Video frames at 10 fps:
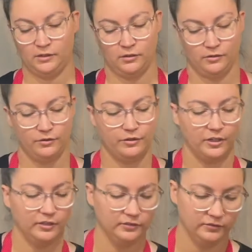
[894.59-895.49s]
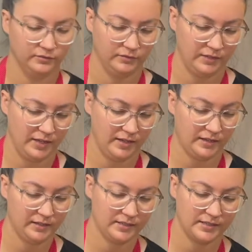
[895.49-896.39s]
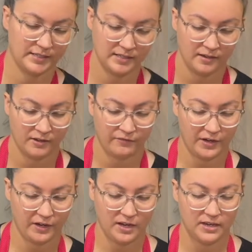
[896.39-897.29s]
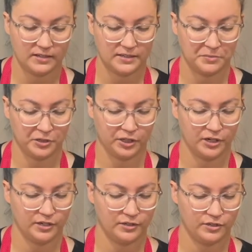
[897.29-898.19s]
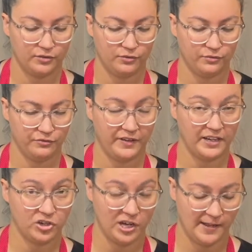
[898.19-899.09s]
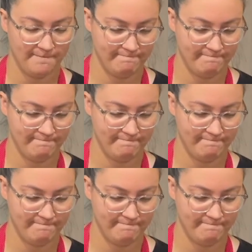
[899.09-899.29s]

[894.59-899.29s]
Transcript: Noodle is very similar to fettuccine,